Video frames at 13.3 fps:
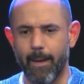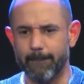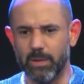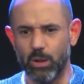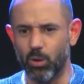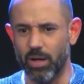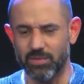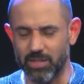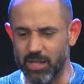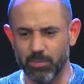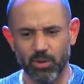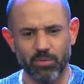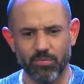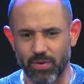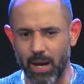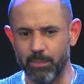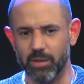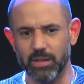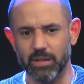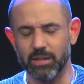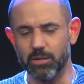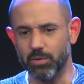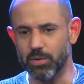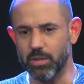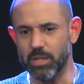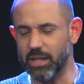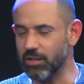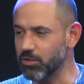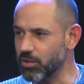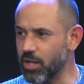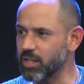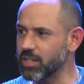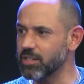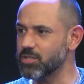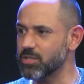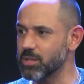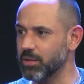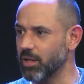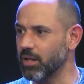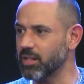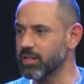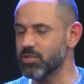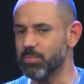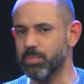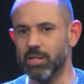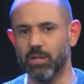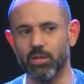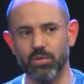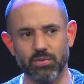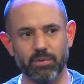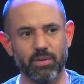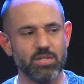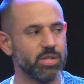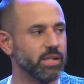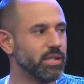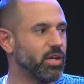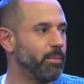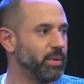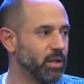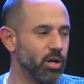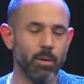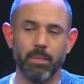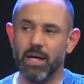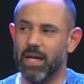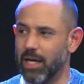you know, as an immigrant family, non-English, non-English speakers, eventually coming up.